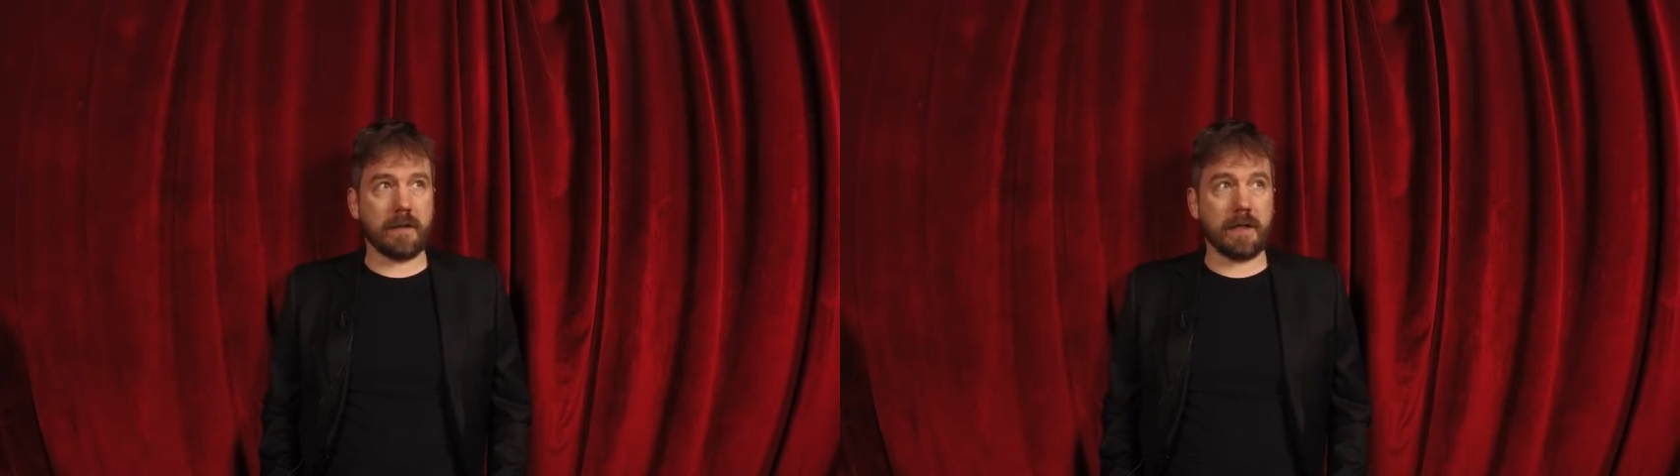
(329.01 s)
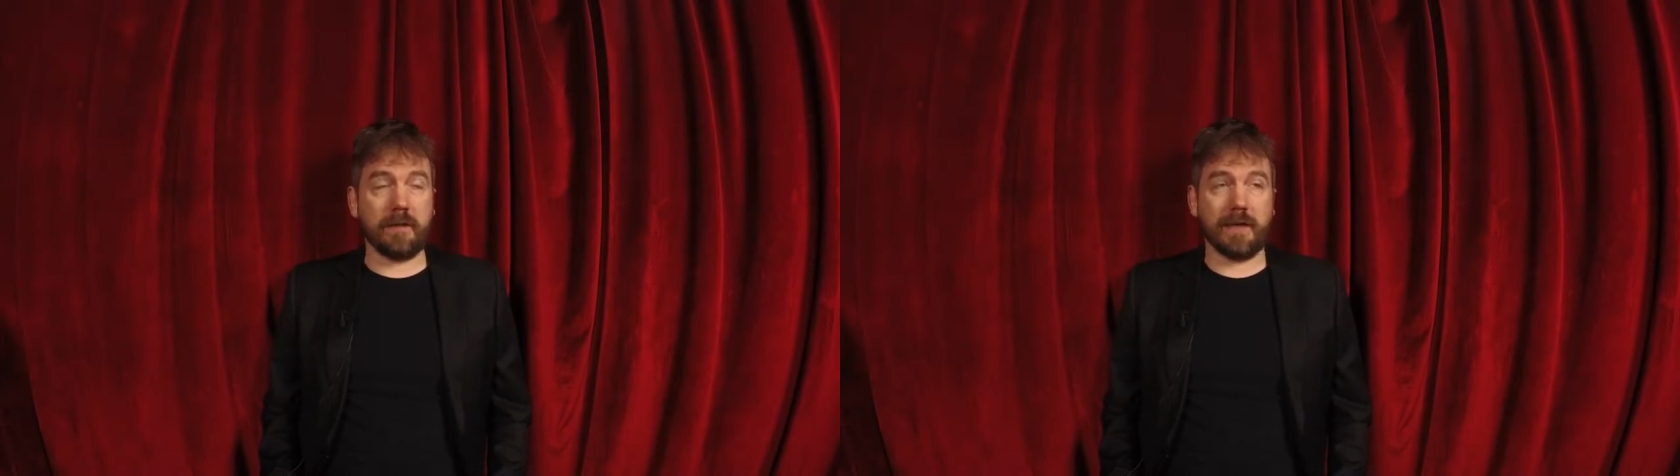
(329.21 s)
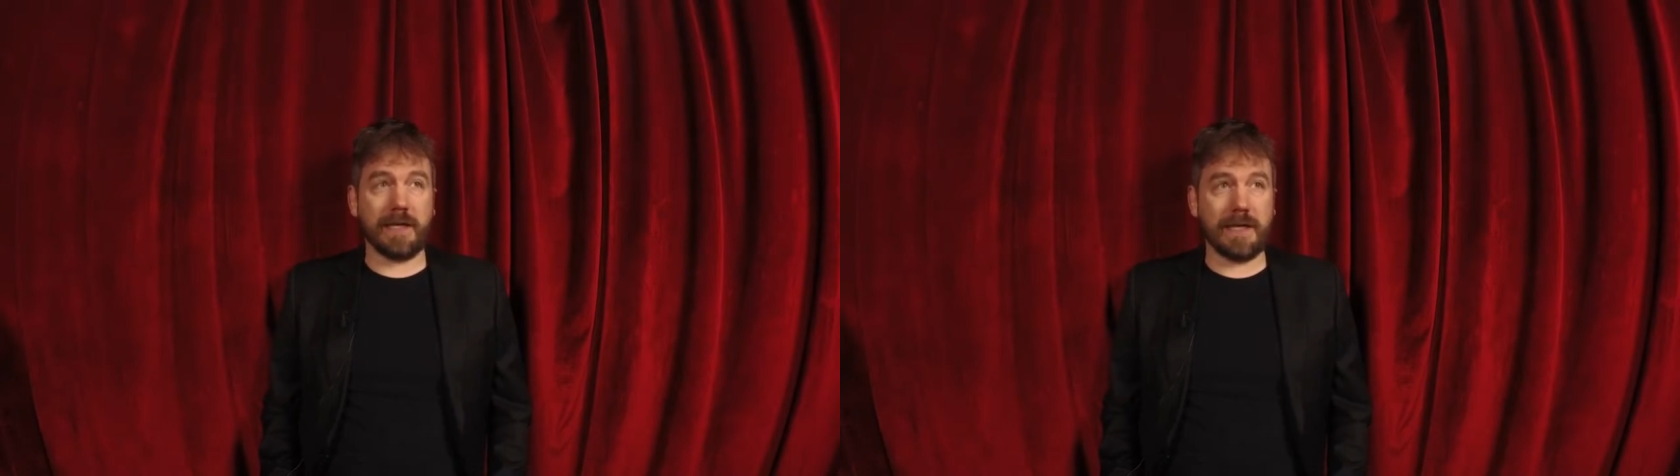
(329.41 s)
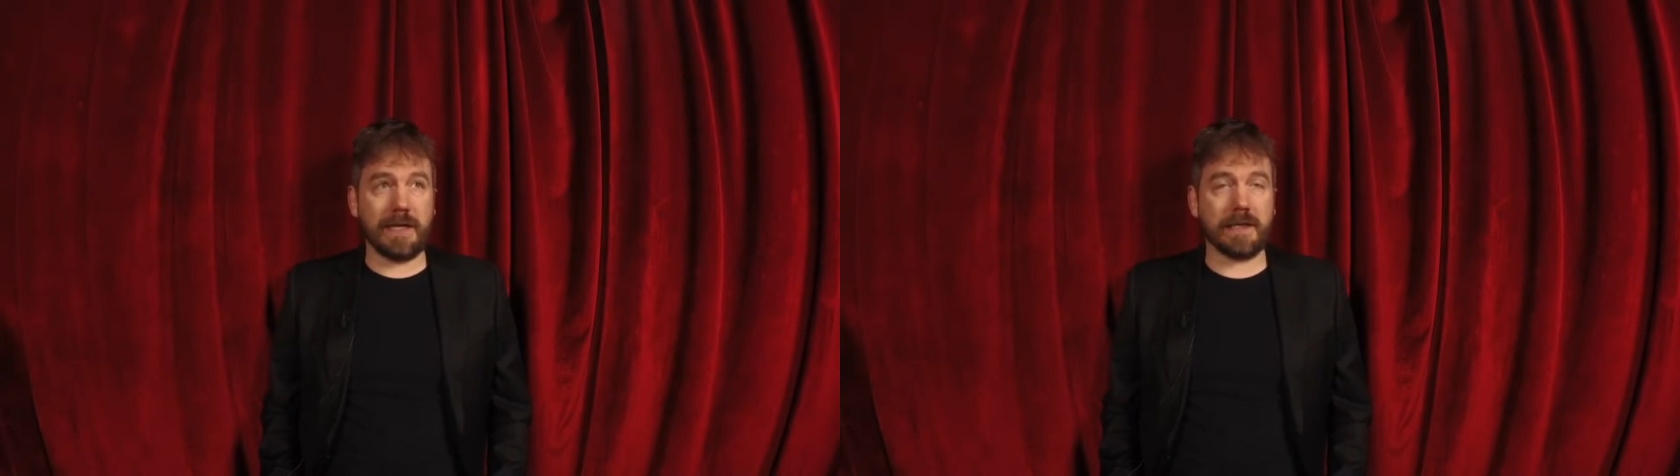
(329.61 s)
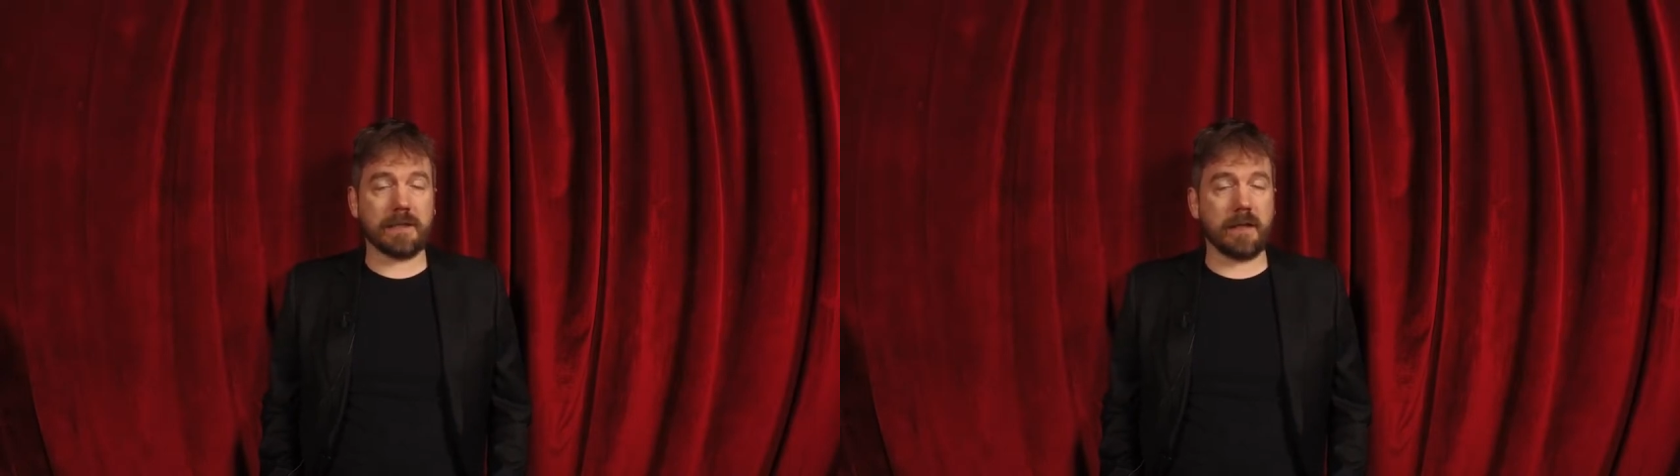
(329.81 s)
even
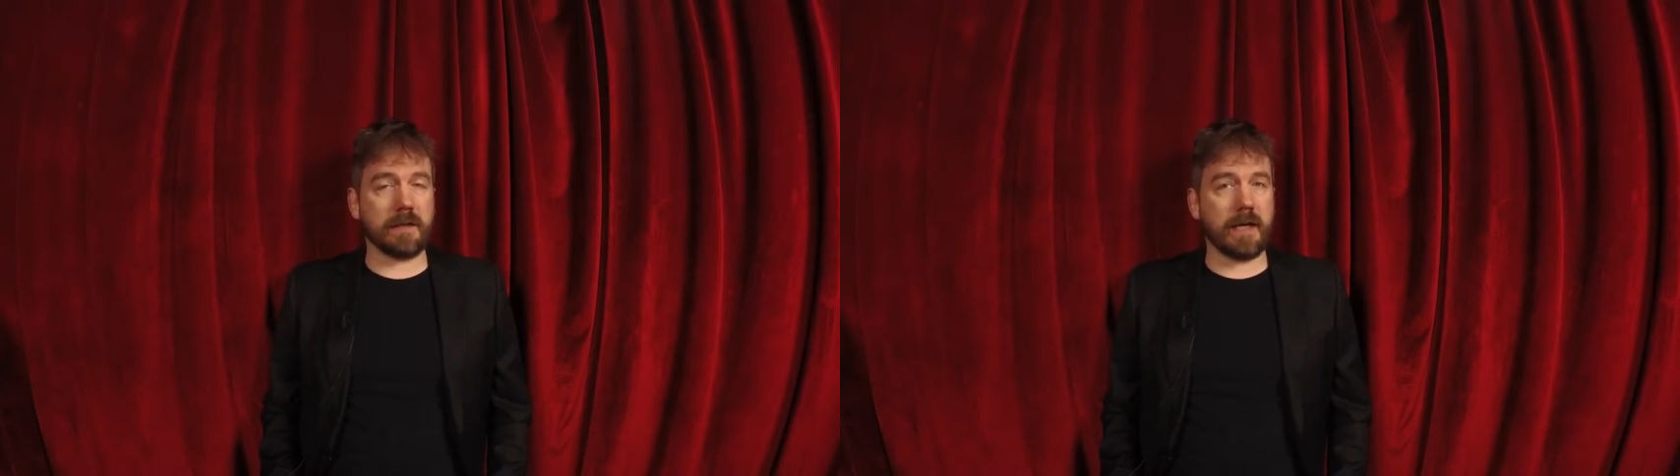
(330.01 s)
he is not